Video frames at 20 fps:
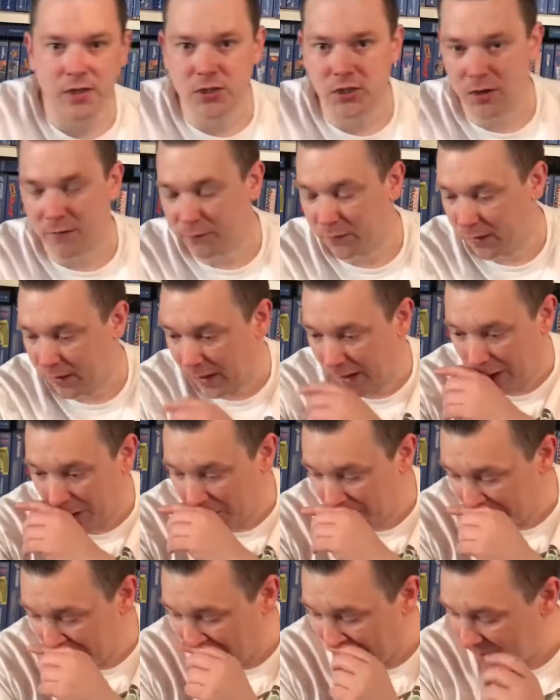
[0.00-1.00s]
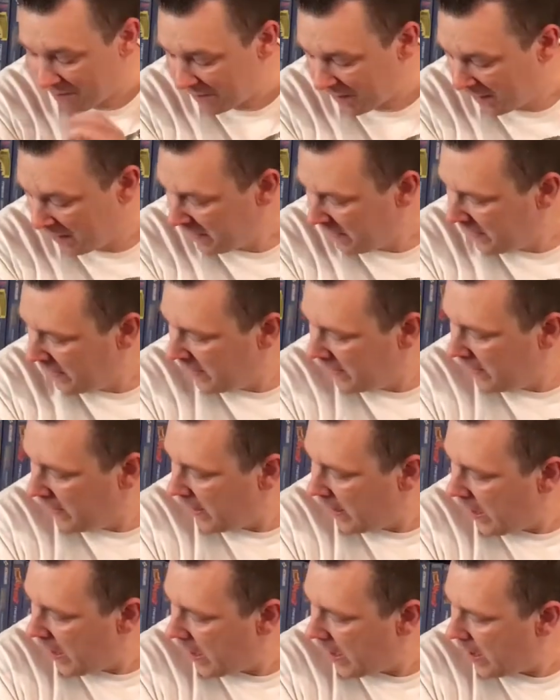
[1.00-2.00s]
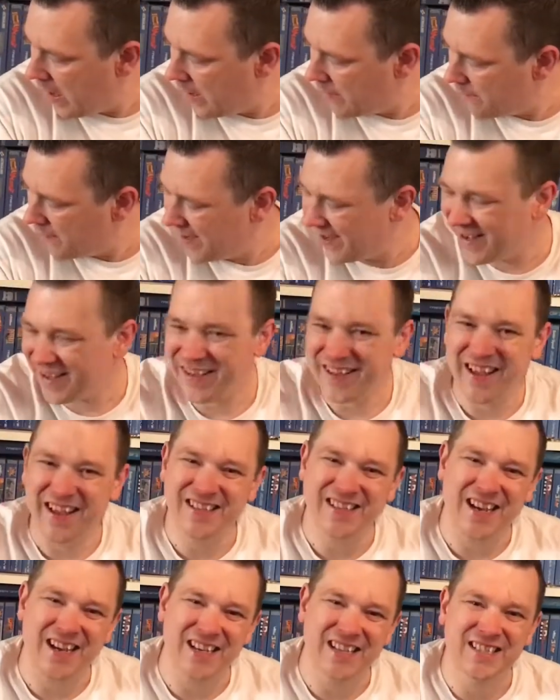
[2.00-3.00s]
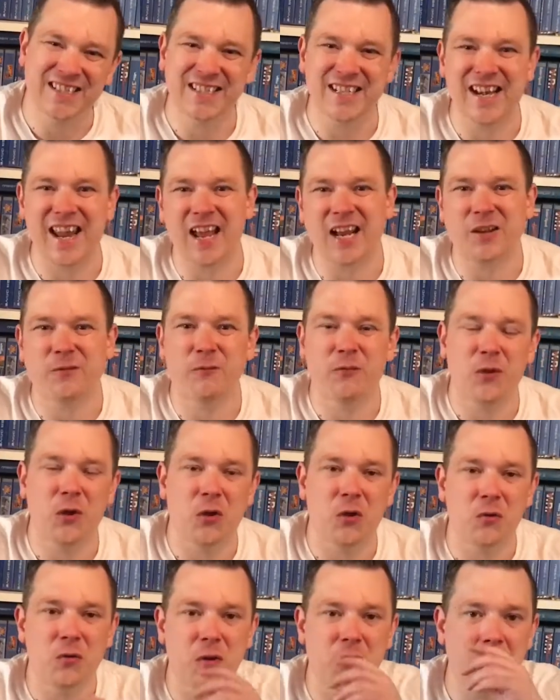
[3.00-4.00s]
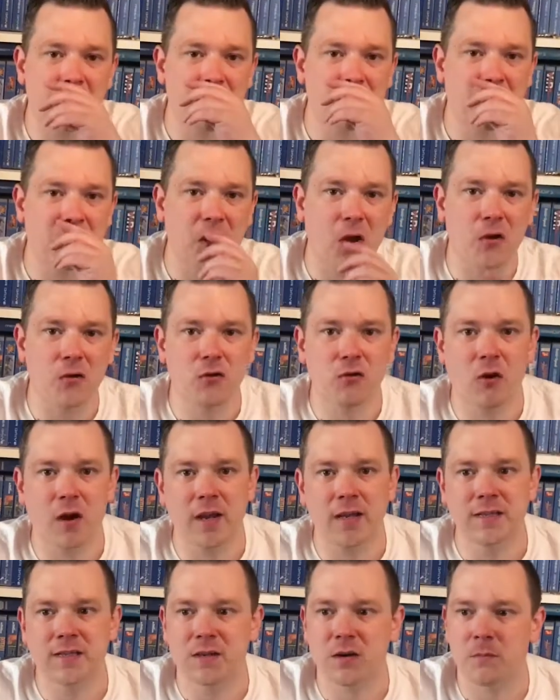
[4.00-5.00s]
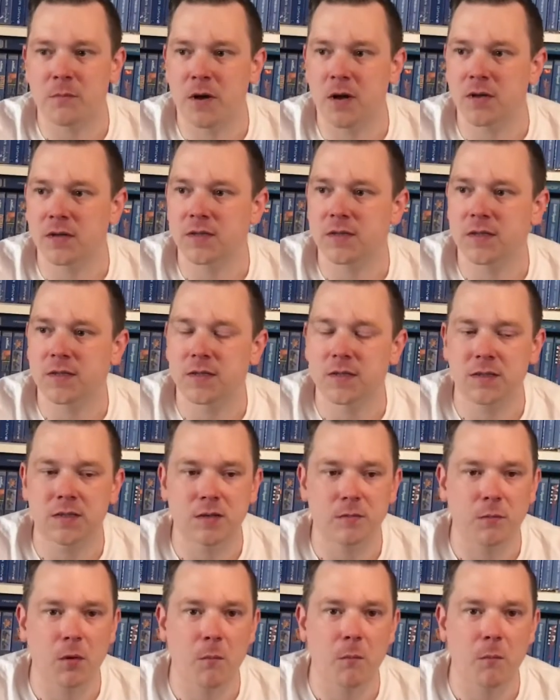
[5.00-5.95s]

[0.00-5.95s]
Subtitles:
chuffed to get hold of one. There's any select few, you know, I'm not going crazy on Master System.